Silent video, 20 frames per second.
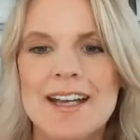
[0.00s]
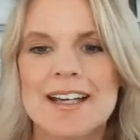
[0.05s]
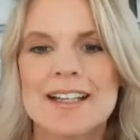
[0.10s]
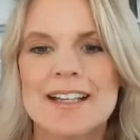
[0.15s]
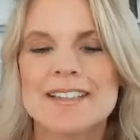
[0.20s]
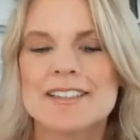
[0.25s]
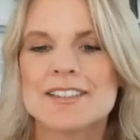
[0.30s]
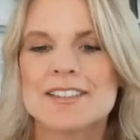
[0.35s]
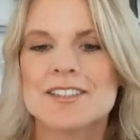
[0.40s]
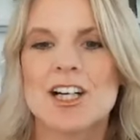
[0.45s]
and
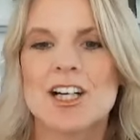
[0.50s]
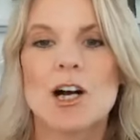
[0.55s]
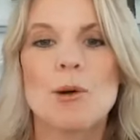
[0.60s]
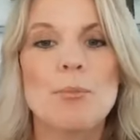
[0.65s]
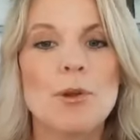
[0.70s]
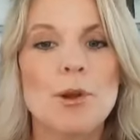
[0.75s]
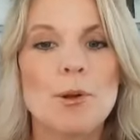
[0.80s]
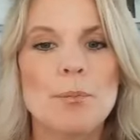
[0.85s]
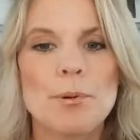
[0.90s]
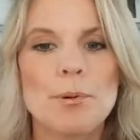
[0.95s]
it's just a
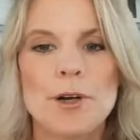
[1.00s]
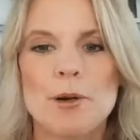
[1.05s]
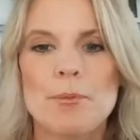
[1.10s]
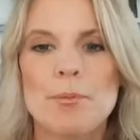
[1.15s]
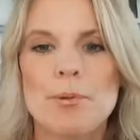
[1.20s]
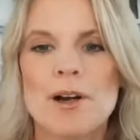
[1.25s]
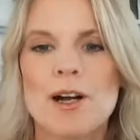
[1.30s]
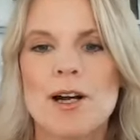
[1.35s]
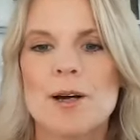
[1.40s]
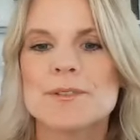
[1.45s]
couple of prayer
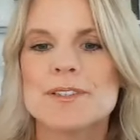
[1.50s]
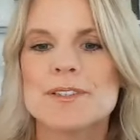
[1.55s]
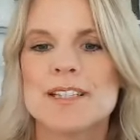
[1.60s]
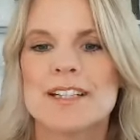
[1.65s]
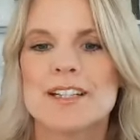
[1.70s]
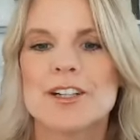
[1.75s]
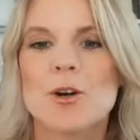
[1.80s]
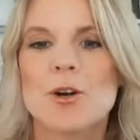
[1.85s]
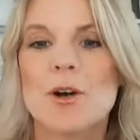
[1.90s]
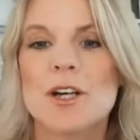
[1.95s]
prompts
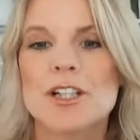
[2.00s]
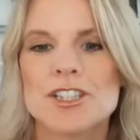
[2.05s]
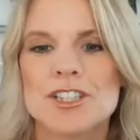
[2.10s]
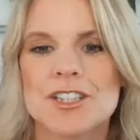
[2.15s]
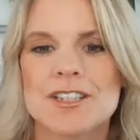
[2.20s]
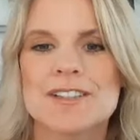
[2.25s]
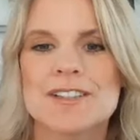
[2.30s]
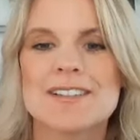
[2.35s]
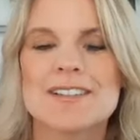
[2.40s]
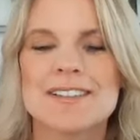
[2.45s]
and
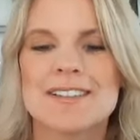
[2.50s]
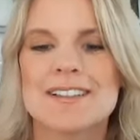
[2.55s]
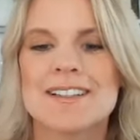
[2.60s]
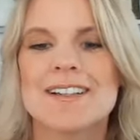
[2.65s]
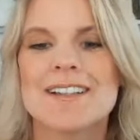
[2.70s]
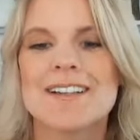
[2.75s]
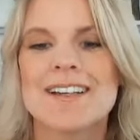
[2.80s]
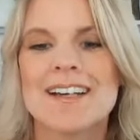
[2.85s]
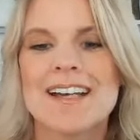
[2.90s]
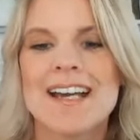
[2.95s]
questions
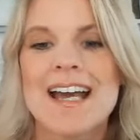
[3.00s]
to